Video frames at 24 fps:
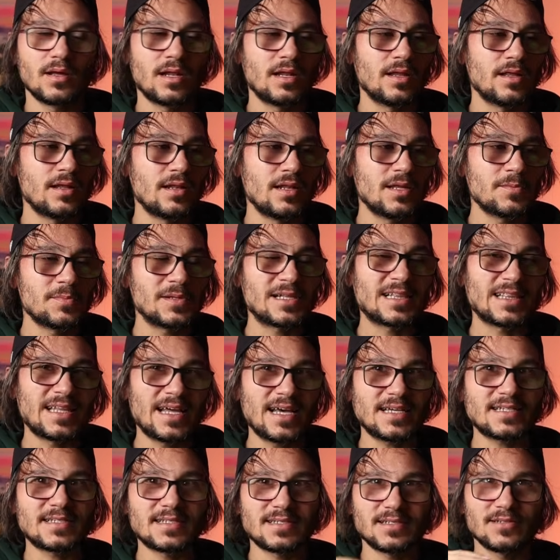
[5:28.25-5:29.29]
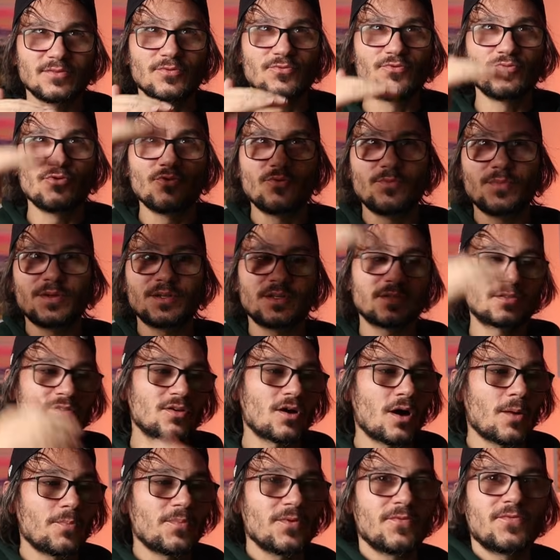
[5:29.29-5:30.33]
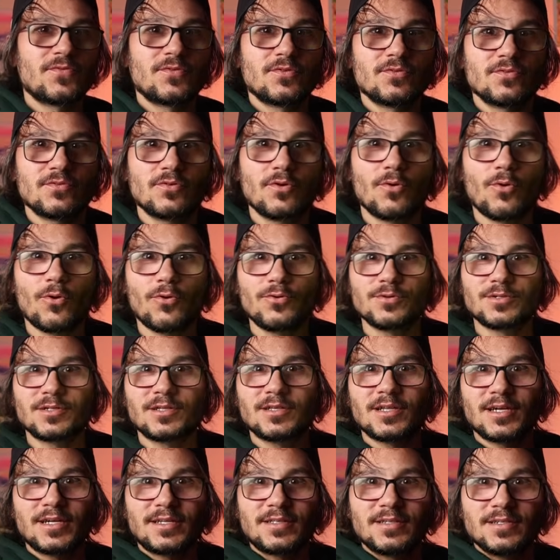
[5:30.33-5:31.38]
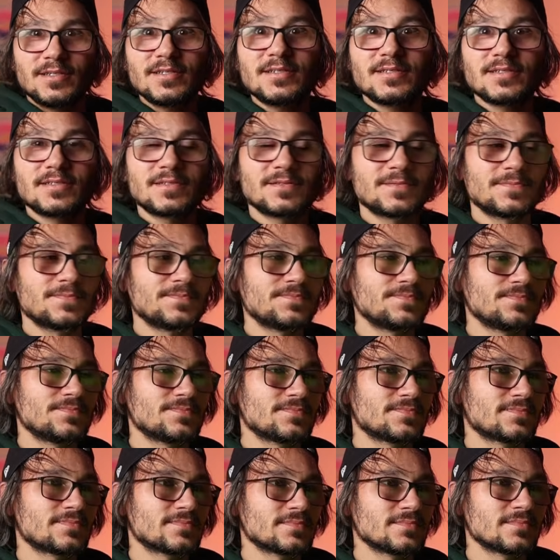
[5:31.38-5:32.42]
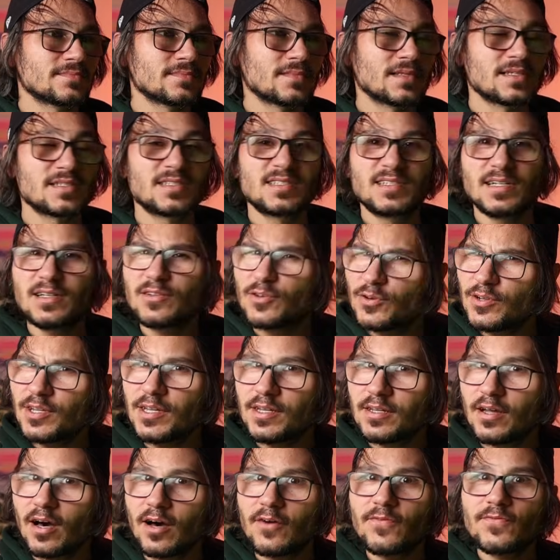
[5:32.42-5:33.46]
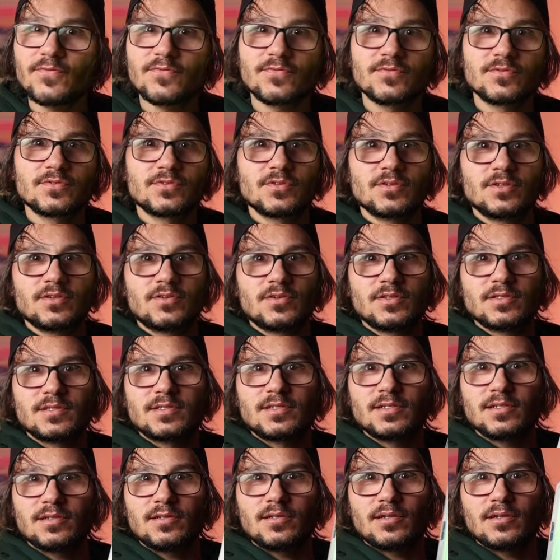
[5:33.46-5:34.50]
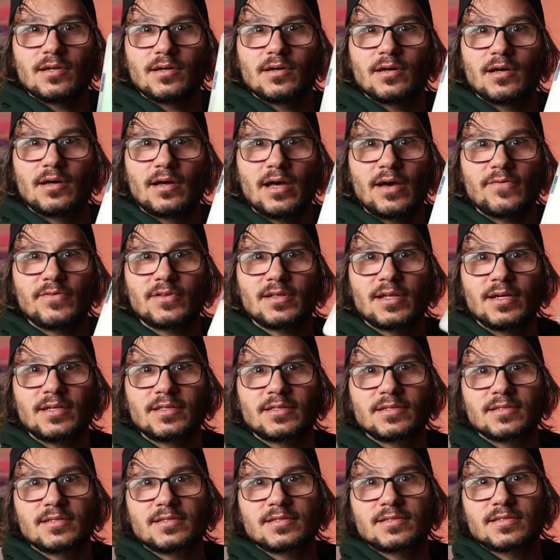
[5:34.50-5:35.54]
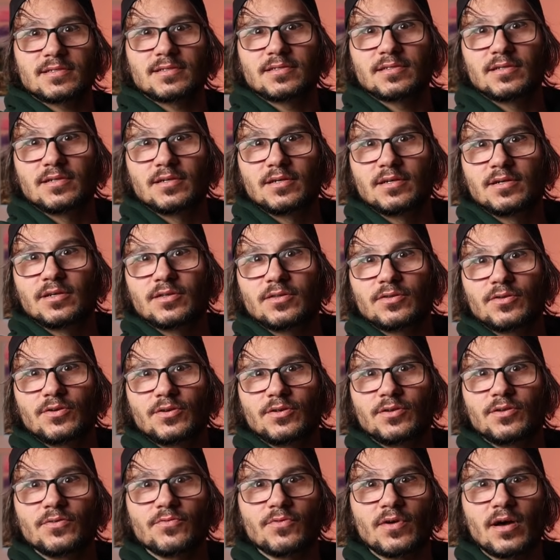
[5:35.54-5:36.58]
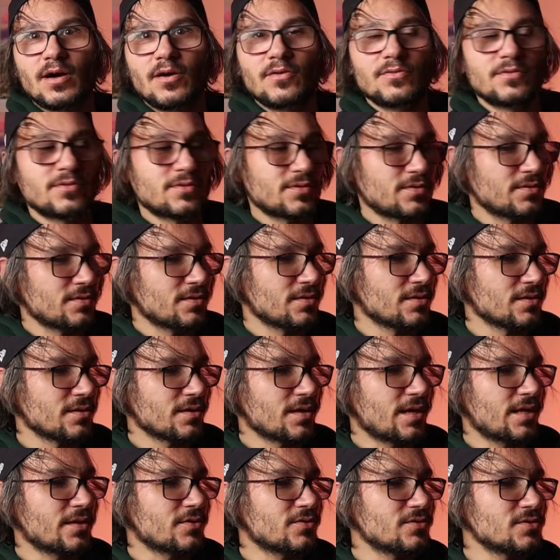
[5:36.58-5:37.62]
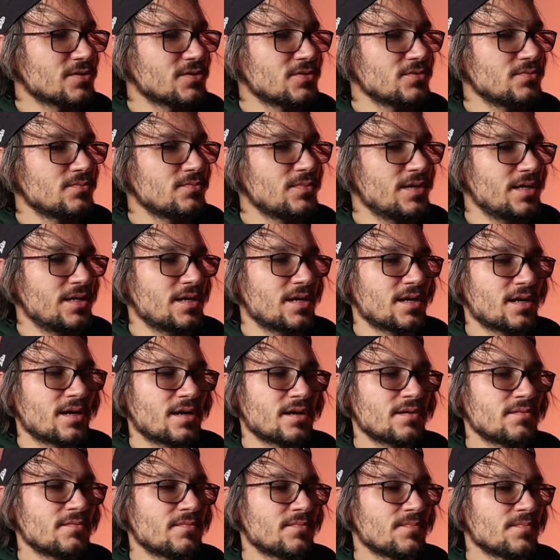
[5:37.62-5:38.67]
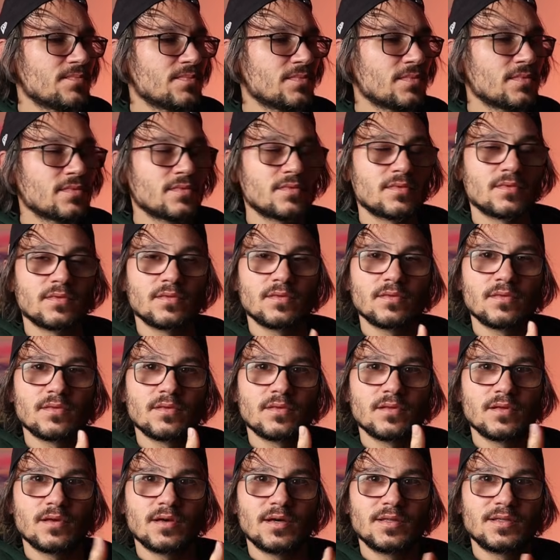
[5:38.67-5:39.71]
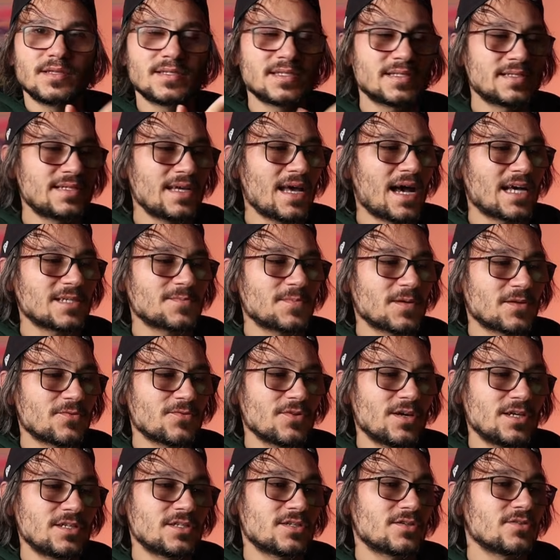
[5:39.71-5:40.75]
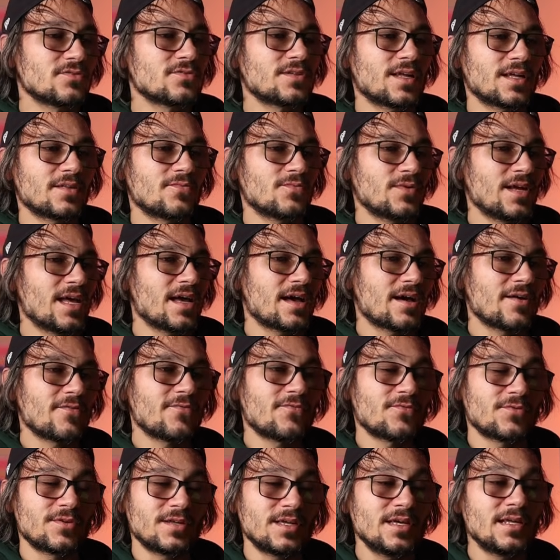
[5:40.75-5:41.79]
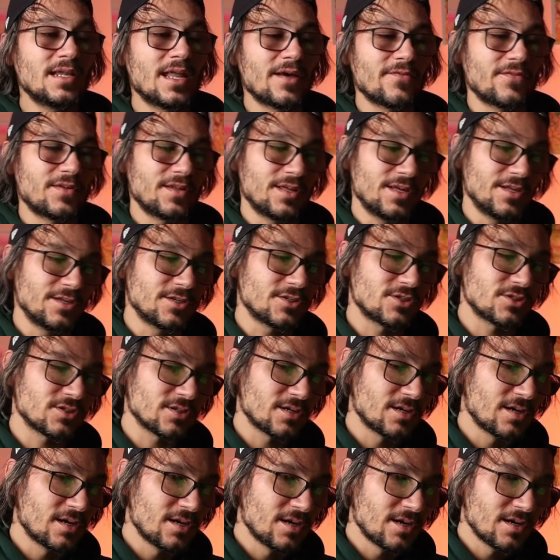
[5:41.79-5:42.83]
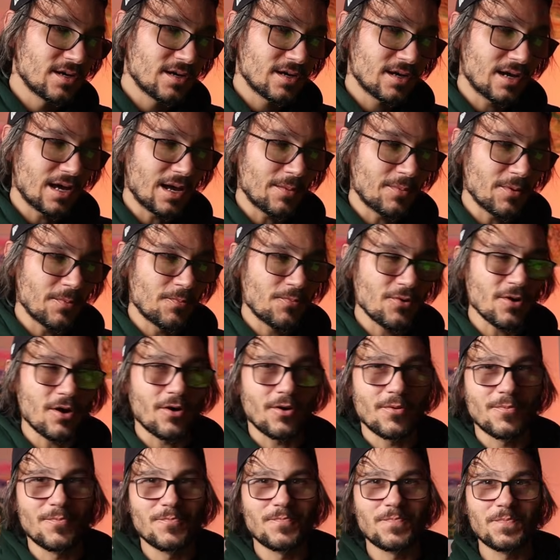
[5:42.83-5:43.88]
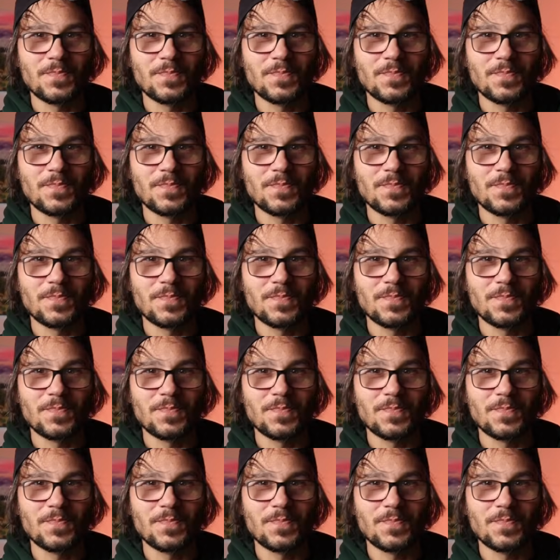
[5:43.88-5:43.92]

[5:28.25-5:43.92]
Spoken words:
a little bit less room on the top if you hold it like this. Still good enough, so you can still have it like this, turn it around, can consume media. And this is the aspect ratio that we have for the 11-inch iPad Pro.